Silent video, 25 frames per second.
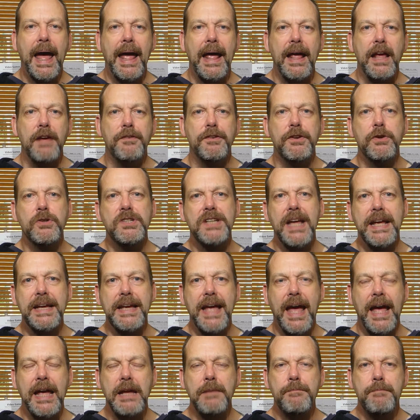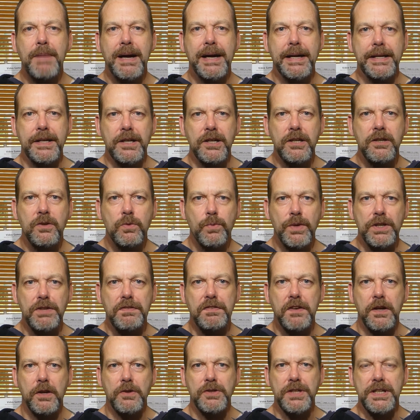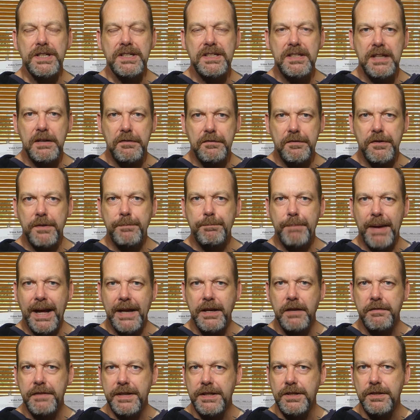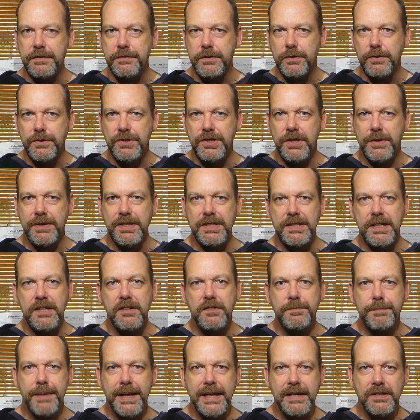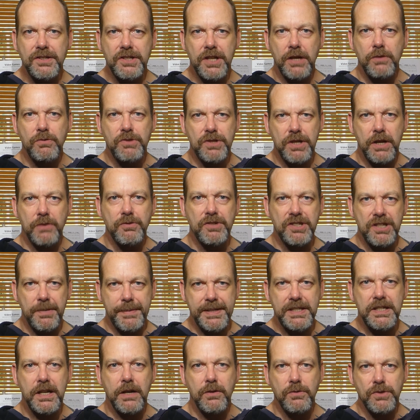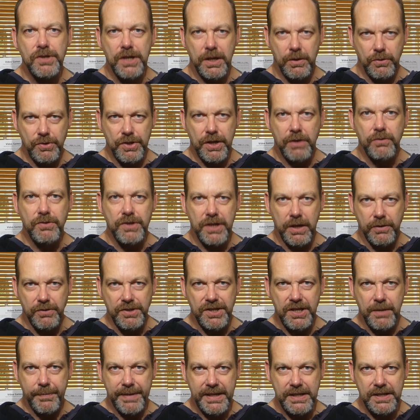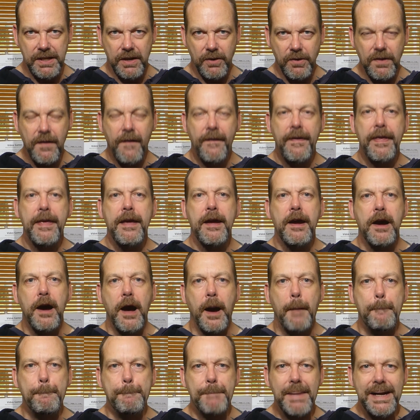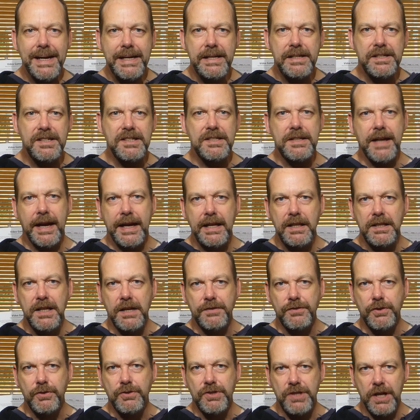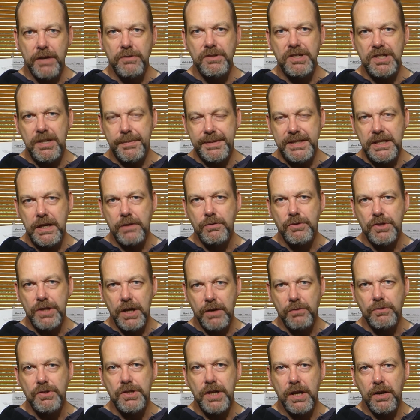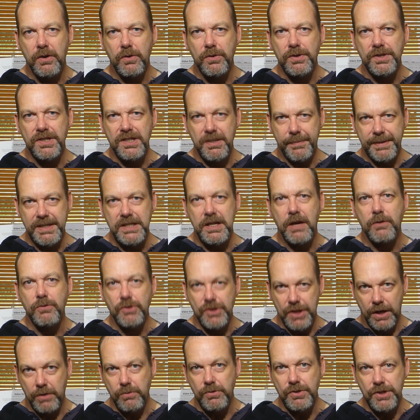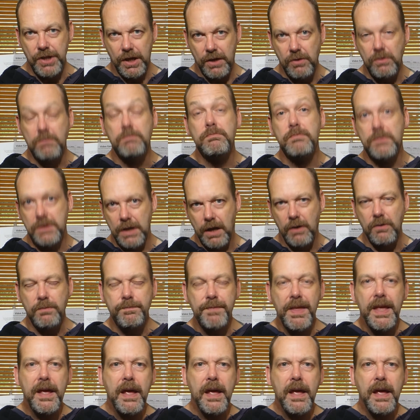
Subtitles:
if you take A minor, which follows a different pattern of intervals, so instead of being tone, tone, semitone, tone, tone, tone, semitone, a minor scale gives you tone, semitone, tone, tone, semitone, tone, tone, tone.